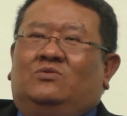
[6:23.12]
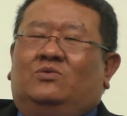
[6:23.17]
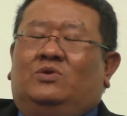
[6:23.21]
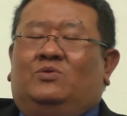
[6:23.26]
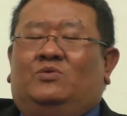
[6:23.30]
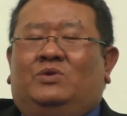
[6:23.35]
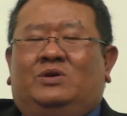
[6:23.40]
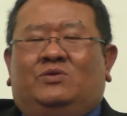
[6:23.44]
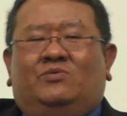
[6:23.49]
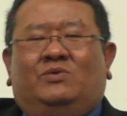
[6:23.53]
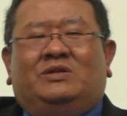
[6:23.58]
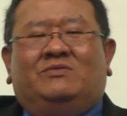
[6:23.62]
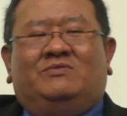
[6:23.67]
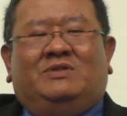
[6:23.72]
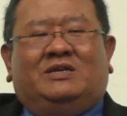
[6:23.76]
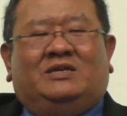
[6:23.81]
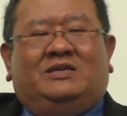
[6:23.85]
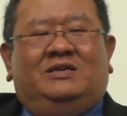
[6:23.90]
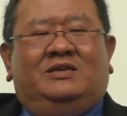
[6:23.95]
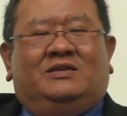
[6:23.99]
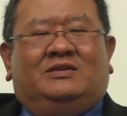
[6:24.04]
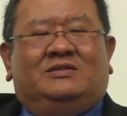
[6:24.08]
one of the
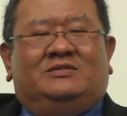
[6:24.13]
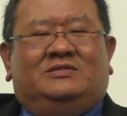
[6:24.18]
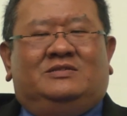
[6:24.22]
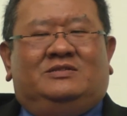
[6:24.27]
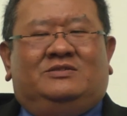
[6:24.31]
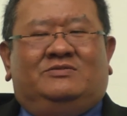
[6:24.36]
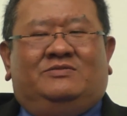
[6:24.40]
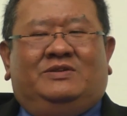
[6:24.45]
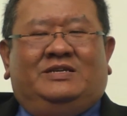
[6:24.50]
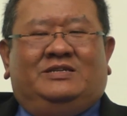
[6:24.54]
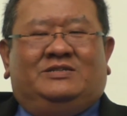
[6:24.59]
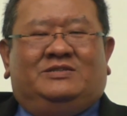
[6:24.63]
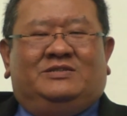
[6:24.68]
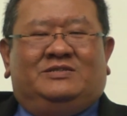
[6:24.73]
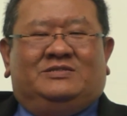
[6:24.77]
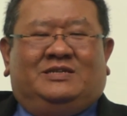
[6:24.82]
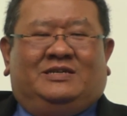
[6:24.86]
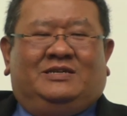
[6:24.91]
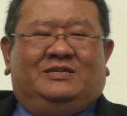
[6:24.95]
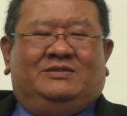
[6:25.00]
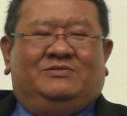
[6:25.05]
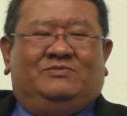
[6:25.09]
key
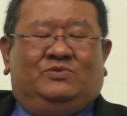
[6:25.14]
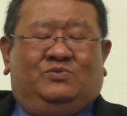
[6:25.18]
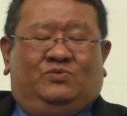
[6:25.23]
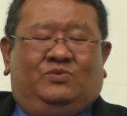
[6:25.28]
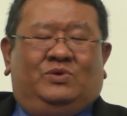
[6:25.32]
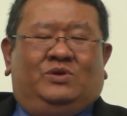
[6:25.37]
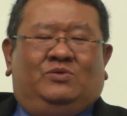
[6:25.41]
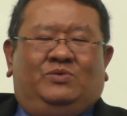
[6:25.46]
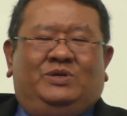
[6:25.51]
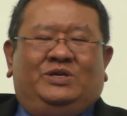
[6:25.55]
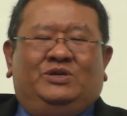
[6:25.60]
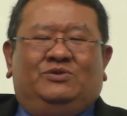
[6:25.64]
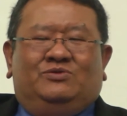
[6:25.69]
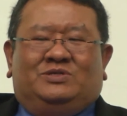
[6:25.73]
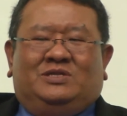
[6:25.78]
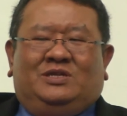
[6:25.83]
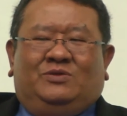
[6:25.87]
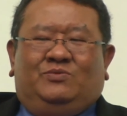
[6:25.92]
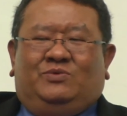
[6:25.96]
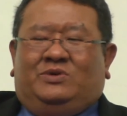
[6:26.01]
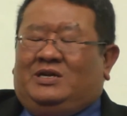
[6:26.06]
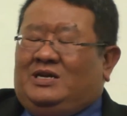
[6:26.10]
considerations we
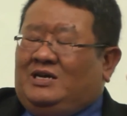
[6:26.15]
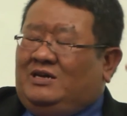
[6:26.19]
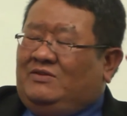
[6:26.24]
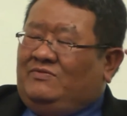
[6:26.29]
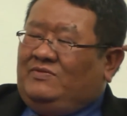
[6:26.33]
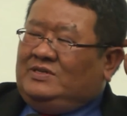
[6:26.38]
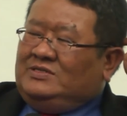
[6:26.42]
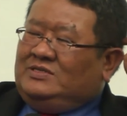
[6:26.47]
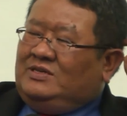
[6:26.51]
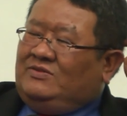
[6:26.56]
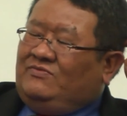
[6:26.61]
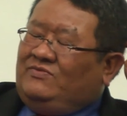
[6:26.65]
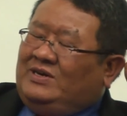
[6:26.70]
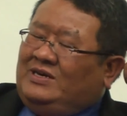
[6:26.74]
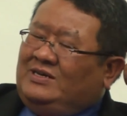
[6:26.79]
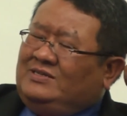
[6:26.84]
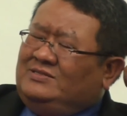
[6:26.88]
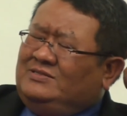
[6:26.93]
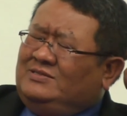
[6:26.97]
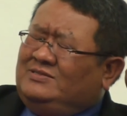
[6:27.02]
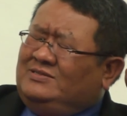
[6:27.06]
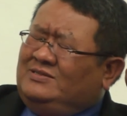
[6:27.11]
usually would have as
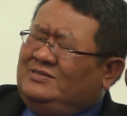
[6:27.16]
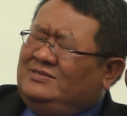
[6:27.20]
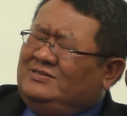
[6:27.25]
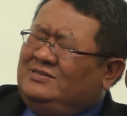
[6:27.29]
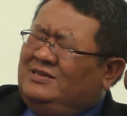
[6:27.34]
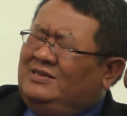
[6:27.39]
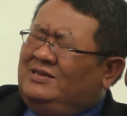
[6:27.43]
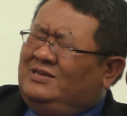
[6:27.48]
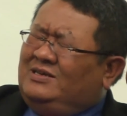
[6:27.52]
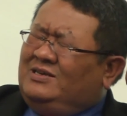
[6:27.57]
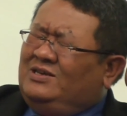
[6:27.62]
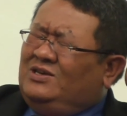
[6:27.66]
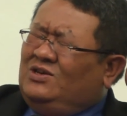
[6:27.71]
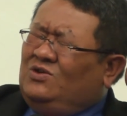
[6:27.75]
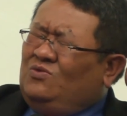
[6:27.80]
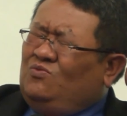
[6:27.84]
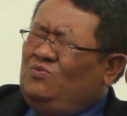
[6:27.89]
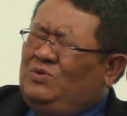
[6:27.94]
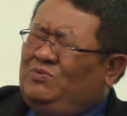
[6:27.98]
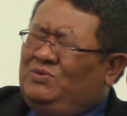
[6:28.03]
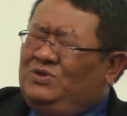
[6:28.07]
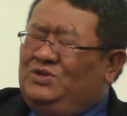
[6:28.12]
advisors is
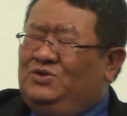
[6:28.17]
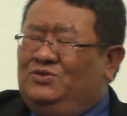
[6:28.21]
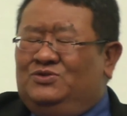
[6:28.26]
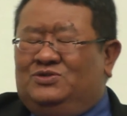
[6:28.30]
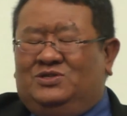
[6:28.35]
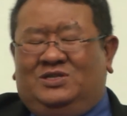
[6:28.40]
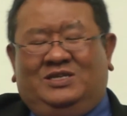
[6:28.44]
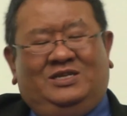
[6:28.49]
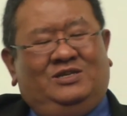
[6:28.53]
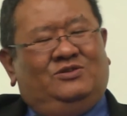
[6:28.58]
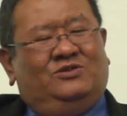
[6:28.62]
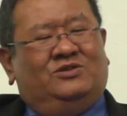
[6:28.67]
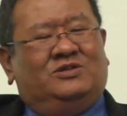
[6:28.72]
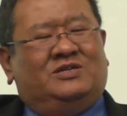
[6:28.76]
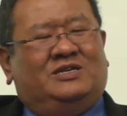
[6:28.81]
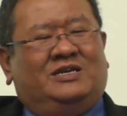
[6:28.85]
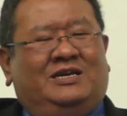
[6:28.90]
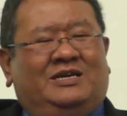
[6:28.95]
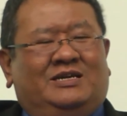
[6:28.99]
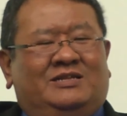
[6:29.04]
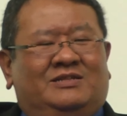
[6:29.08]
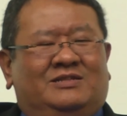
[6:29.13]
we would usually look
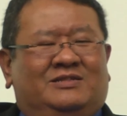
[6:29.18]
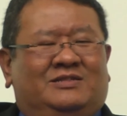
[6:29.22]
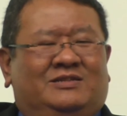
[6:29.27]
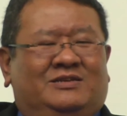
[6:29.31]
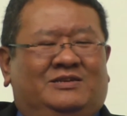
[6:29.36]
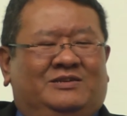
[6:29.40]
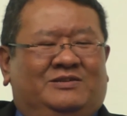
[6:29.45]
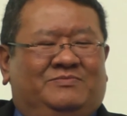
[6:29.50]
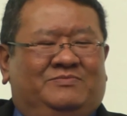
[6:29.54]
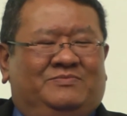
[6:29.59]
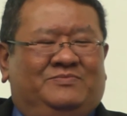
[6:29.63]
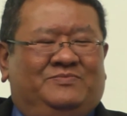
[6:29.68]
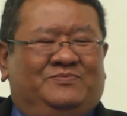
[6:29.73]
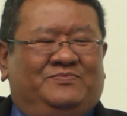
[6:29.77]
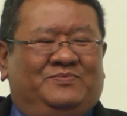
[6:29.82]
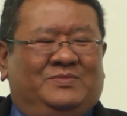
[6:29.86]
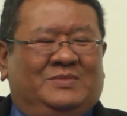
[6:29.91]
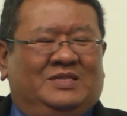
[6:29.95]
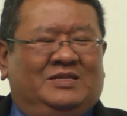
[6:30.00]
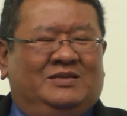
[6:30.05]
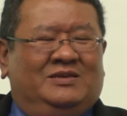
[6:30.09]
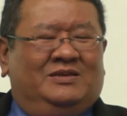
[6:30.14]
at
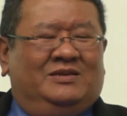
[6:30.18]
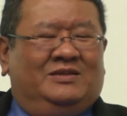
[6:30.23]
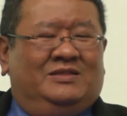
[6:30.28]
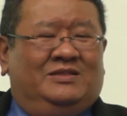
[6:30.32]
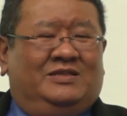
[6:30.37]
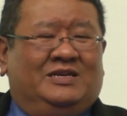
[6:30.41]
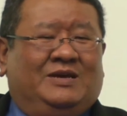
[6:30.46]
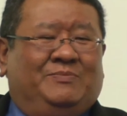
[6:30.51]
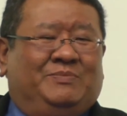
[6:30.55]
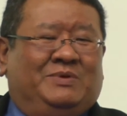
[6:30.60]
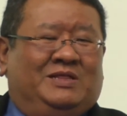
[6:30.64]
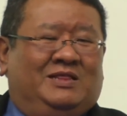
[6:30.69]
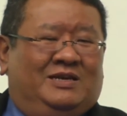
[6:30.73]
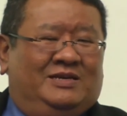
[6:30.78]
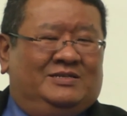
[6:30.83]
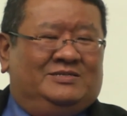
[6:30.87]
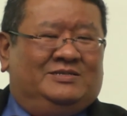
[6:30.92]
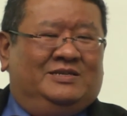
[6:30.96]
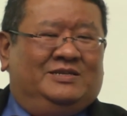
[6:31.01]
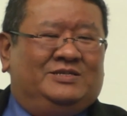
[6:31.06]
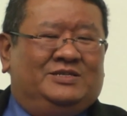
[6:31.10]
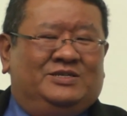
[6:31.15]
the
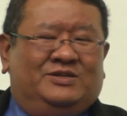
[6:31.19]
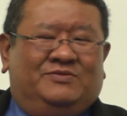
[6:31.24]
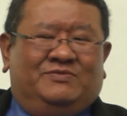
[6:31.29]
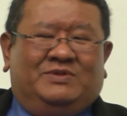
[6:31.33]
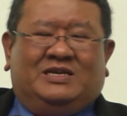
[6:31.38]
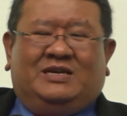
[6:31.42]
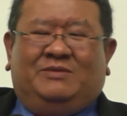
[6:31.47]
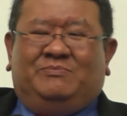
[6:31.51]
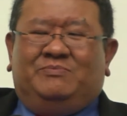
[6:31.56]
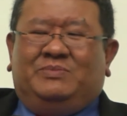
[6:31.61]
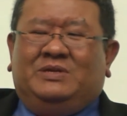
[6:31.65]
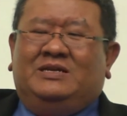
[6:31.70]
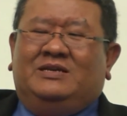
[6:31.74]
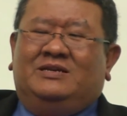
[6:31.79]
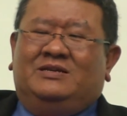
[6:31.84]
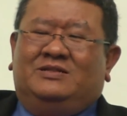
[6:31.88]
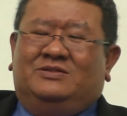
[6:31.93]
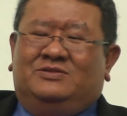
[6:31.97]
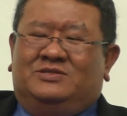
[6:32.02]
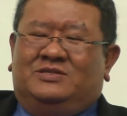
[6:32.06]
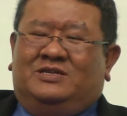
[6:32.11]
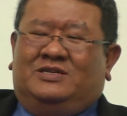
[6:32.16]
capitalization of the company
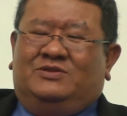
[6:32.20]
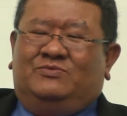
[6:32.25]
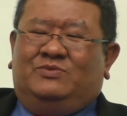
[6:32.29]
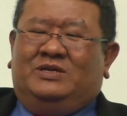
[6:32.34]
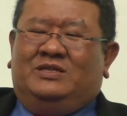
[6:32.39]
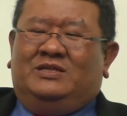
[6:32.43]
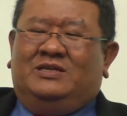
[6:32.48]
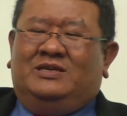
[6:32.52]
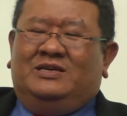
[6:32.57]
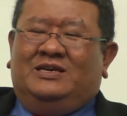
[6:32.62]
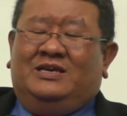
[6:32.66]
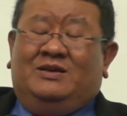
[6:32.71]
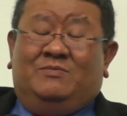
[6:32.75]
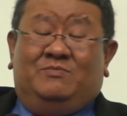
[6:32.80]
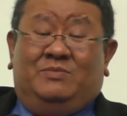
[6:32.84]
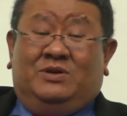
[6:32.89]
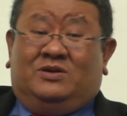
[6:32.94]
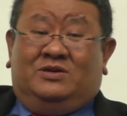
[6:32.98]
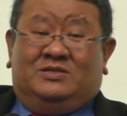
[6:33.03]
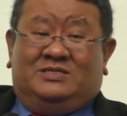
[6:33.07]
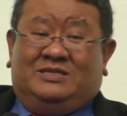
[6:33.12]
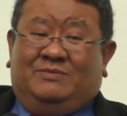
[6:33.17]
to start with,
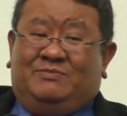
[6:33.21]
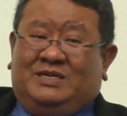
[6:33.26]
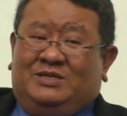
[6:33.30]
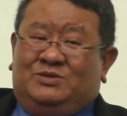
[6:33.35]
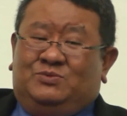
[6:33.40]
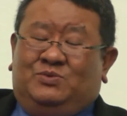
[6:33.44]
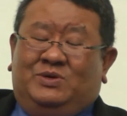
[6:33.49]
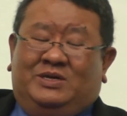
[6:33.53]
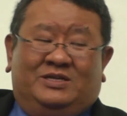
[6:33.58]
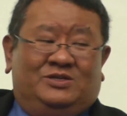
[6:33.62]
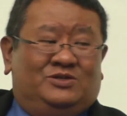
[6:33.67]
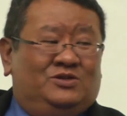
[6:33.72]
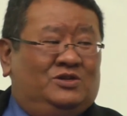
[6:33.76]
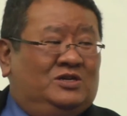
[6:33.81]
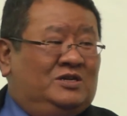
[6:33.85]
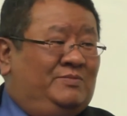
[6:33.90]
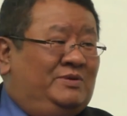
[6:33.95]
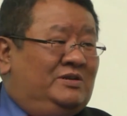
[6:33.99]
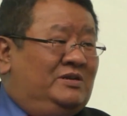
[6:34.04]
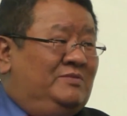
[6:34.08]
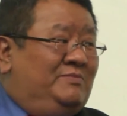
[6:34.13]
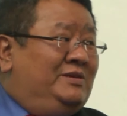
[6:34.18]
because sometimes we can talk
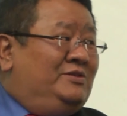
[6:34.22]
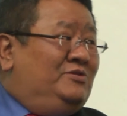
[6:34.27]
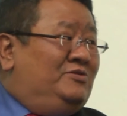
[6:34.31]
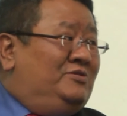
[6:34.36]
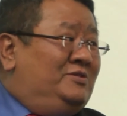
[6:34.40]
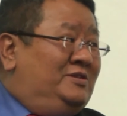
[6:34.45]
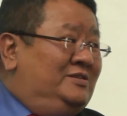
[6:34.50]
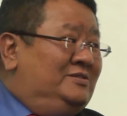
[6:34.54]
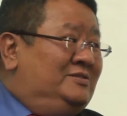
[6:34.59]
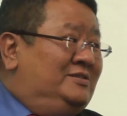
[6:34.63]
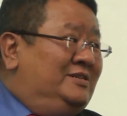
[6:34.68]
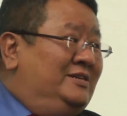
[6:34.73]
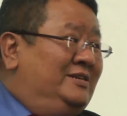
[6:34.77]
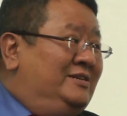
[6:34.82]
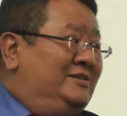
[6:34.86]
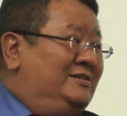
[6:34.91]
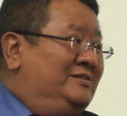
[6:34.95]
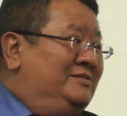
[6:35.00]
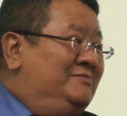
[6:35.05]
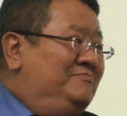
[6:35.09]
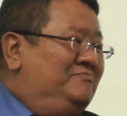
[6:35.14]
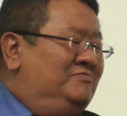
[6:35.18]
about a minority stake,
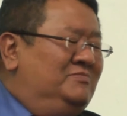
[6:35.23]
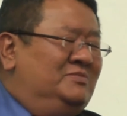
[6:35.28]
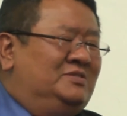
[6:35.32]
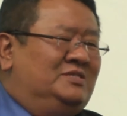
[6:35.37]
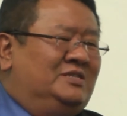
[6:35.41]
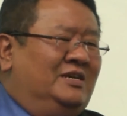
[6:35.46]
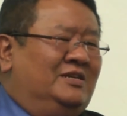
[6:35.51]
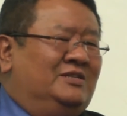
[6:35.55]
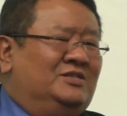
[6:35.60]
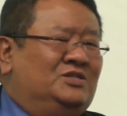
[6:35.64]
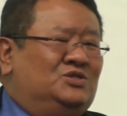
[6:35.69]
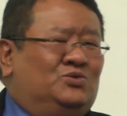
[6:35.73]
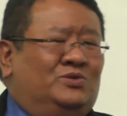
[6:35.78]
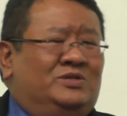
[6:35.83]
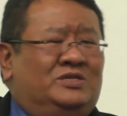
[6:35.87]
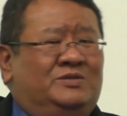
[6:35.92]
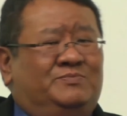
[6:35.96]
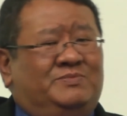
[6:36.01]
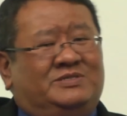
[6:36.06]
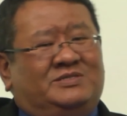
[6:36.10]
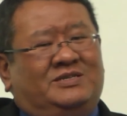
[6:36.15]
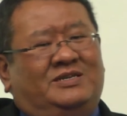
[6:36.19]
10,
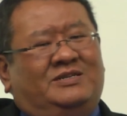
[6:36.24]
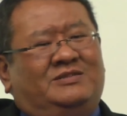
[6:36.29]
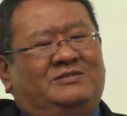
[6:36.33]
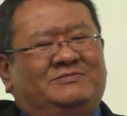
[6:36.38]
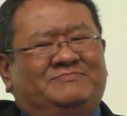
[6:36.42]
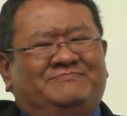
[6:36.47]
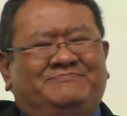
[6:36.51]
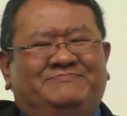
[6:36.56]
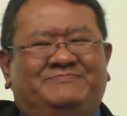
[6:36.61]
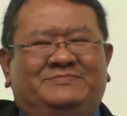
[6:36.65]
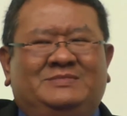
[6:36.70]
20%,